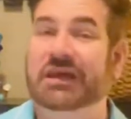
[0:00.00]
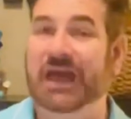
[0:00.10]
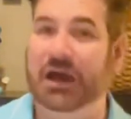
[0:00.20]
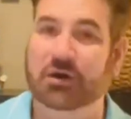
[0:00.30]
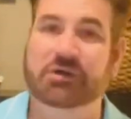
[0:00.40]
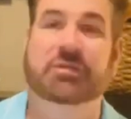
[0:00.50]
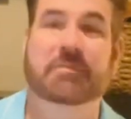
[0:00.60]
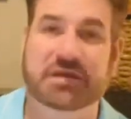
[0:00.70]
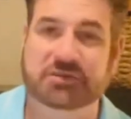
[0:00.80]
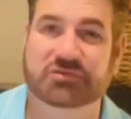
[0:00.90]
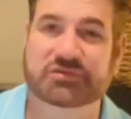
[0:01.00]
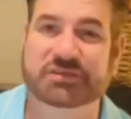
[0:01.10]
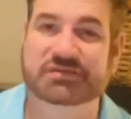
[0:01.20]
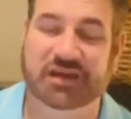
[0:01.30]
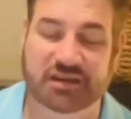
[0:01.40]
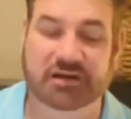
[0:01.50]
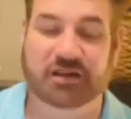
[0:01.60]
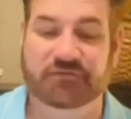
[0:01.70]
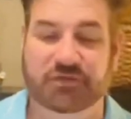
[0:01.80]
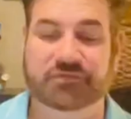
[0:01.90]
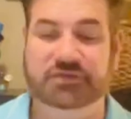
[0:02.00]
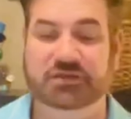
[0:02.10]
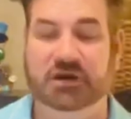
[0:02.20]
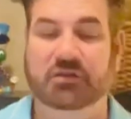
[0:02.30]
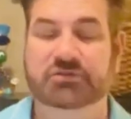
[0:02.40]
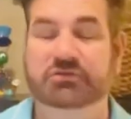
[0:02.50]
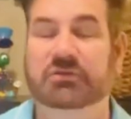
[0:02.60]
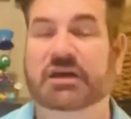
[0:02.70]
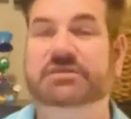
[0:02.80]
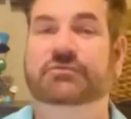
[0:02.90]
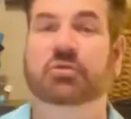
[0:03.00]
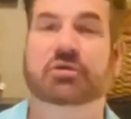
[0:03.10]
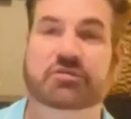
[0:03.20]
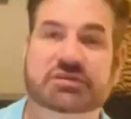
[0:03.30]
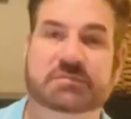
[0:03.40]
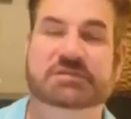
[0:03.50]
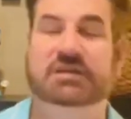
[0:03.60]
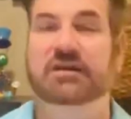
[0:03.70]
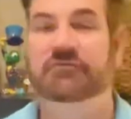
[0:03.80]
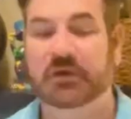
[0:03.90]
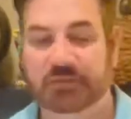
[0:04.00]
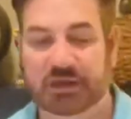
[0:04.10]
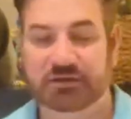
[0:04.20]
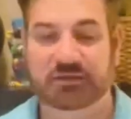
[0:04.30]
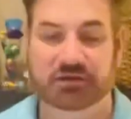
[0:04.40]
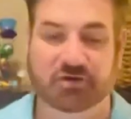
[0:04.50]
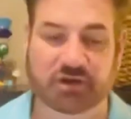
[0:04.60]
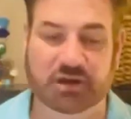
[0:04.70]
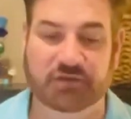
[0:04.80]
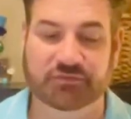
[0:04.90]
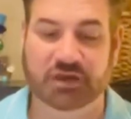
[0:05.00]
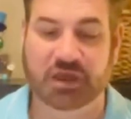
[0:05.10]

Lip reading: out the mentors decided on $15 or less for a Christmas gift, maybe end of the year gift.